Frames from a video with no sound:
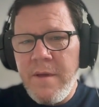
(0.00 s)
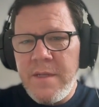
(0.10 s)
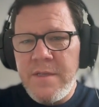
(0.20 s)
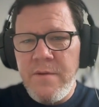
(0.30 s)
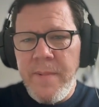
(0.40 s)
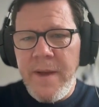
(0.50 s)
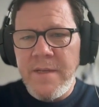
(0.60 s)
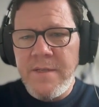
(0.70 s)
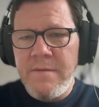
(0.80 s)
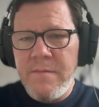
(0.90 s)
It
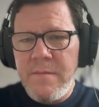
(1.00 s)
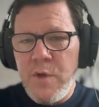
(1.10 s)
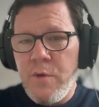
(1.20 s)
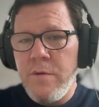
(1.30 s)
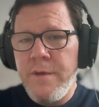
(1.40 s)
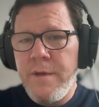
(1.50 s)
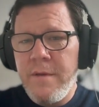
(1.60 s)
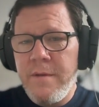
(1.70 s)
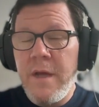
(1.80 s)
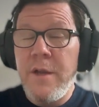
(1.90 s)
surpassed gold.
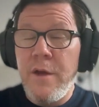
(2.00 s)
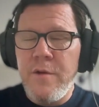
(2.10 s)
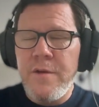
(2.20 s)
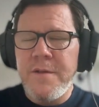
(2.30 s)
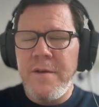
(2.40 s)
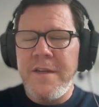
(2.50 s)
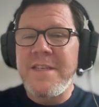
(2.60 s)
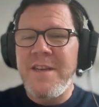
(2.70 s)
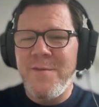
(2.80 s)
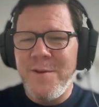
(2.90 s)
Not gold, sorry,
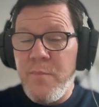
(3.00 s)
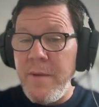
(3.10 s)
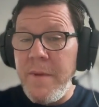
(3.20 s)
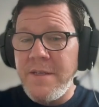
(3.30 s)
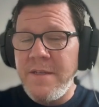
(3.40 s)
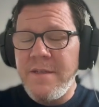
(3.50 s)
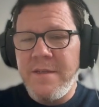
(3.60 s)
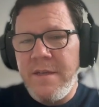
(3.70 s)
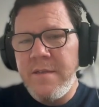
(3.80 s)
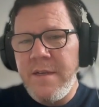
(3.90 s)
silver. Pretty amazing to
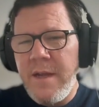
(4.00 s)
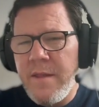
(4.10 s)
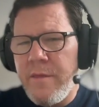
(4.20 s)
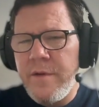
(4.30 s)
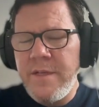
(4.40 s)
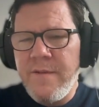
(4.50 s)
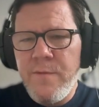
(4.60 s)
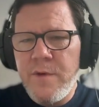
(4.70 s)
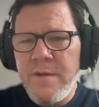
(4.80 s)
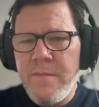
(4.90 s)
see. It's like
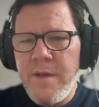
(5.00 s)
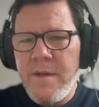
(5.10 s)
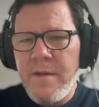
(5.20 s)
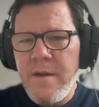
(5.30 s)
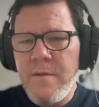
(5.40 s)
$13-14 billion.